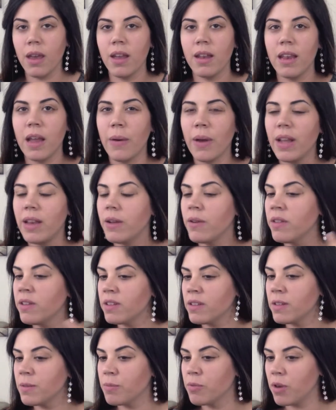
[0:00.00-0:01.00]
Now I know
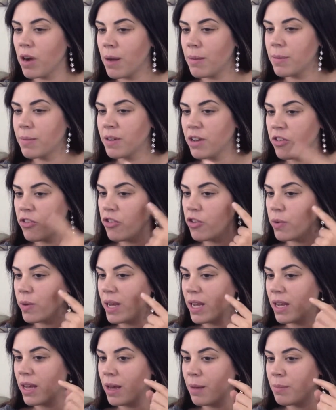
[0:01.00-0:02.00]
this is probably
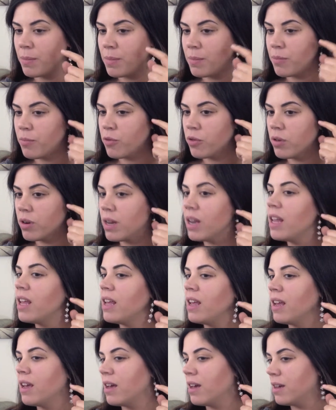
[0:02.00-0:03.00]
showing up
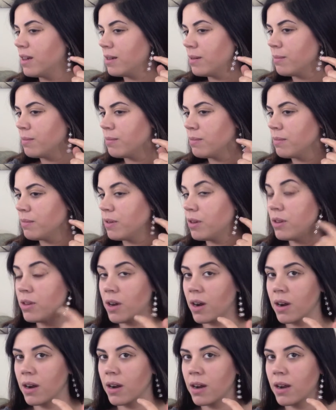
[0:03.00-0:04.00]
pretty
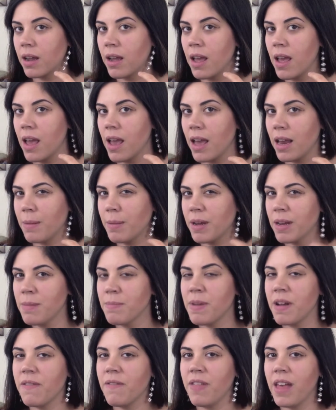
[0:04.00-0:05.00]
dark, and I'm going to
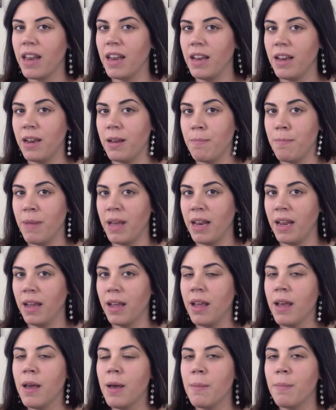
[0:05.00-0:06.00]
buff that in a minute,
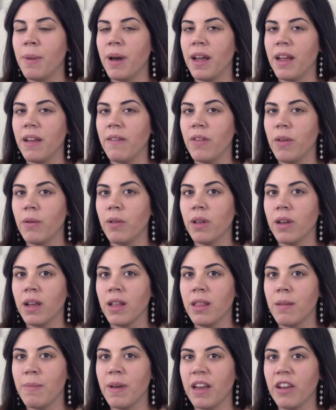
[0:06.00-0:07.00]
but if you look
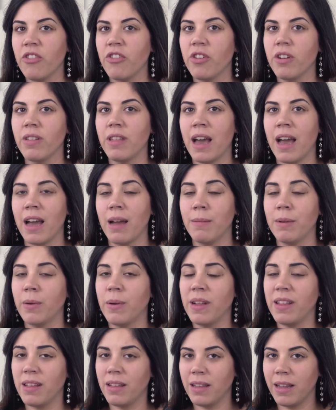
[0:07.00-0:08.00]
in the picture that I'm
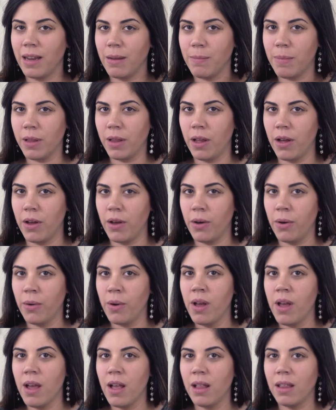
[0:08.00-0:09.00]
going to link
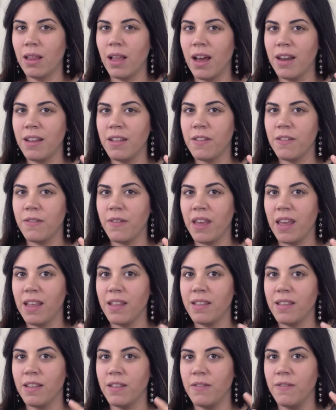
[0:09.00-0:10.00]
below, Lana's
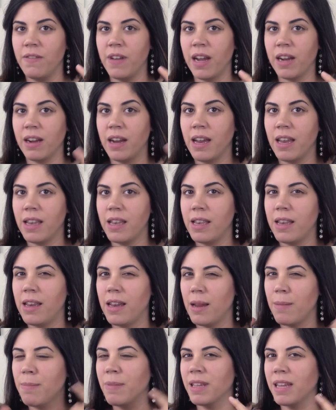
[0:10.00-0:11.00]
face is very
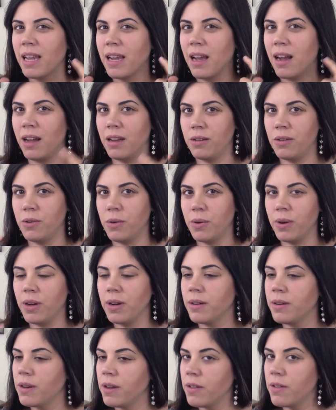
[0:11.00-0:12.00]
deeply
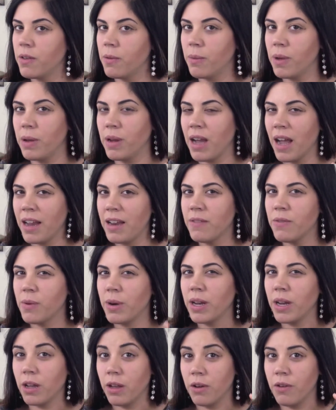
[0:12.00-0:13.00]
contoured, so we kind of
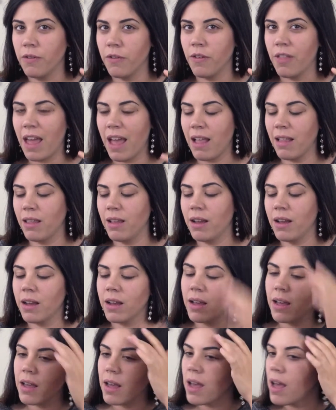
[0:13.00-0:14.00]
want to go for that
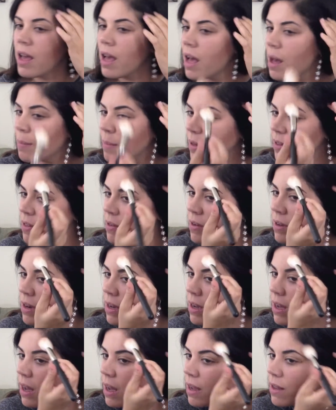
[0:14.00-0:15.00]
look. I'm also going
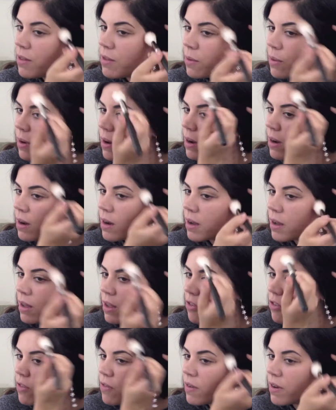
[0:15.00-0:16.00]
to contour
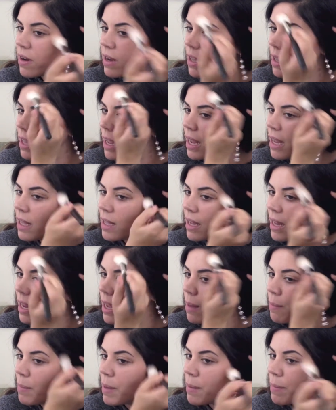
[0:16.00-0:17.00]
just very lightly
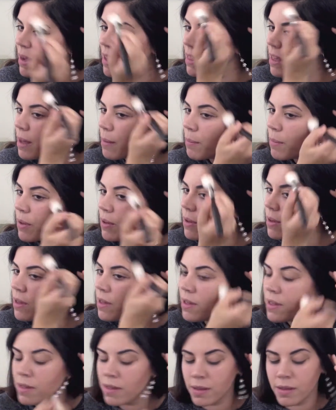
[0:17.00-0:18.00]
up by my
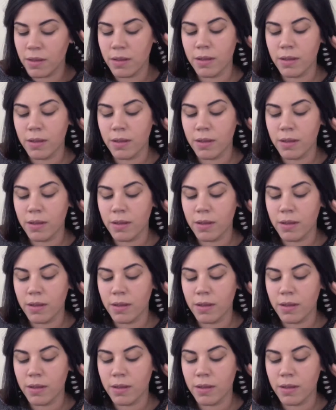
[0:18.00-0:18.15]
temples.